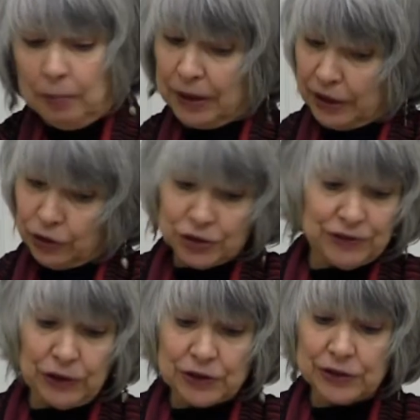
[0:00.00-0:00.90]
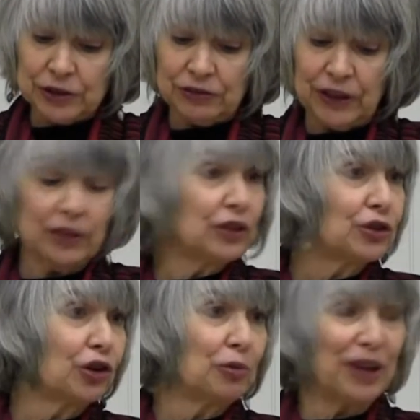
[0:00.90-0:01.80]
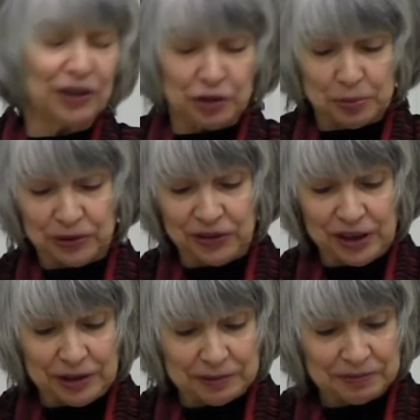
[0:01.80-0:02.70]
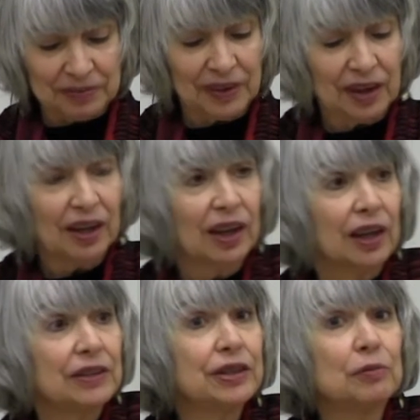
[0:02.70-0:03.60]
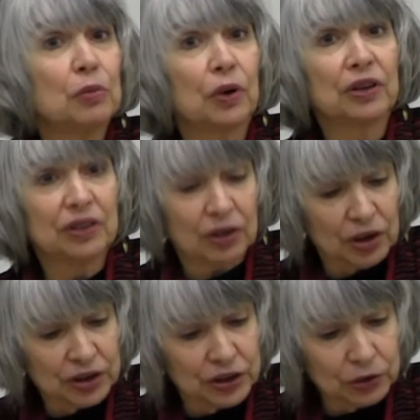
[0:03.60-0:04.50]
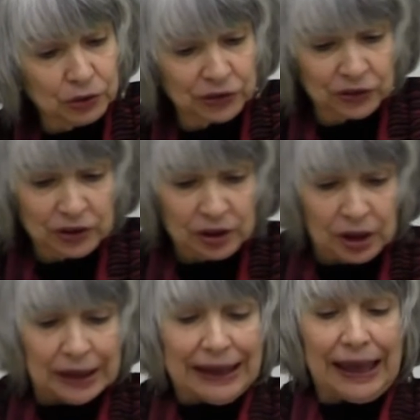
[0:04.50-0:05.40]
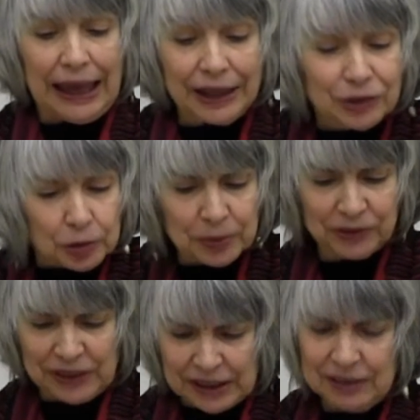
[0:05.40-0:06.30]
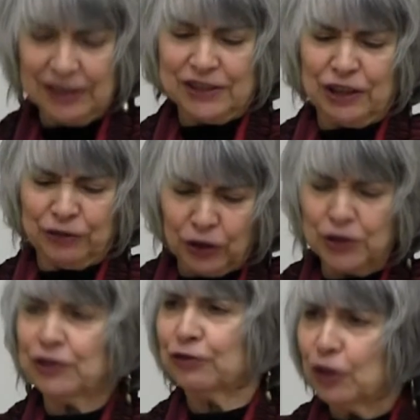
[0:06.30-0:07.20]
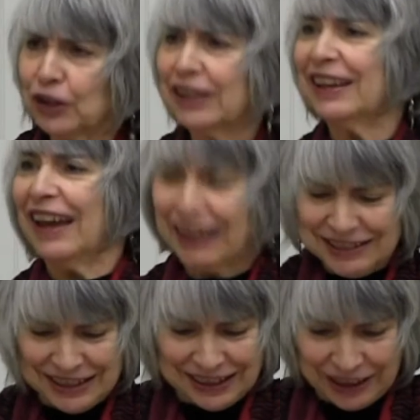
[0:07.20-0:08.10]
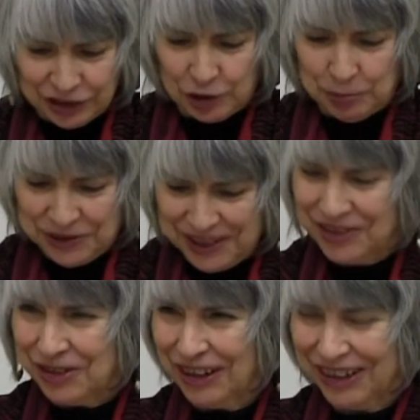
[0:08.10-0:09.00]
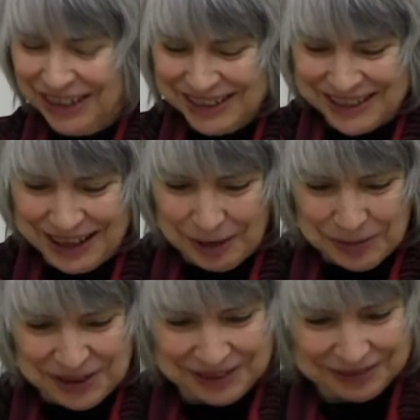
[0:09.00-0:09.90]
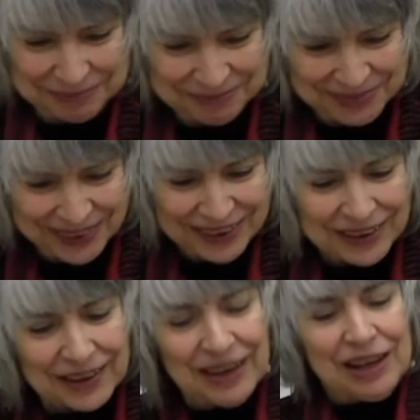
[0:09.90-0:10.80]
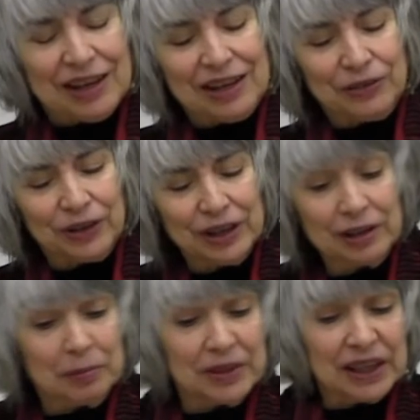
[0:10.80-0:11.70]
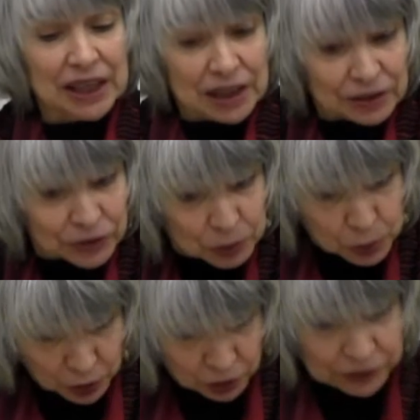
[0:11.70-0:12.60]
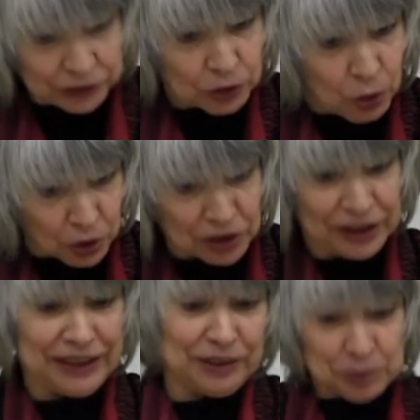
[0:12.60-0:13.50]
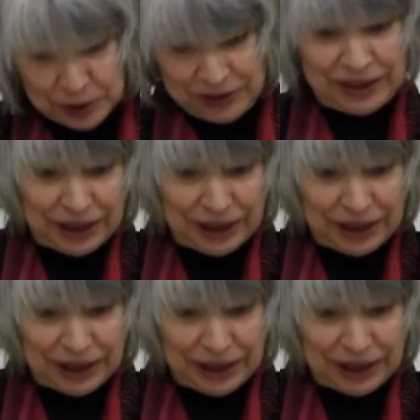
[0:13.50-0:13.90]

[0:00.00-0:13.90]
But others fiercely defend the term Anthropocene. Tim Morton argues Anthropocene is the first fully anti anthropocentric concept. For him, the end of the world is correlated with the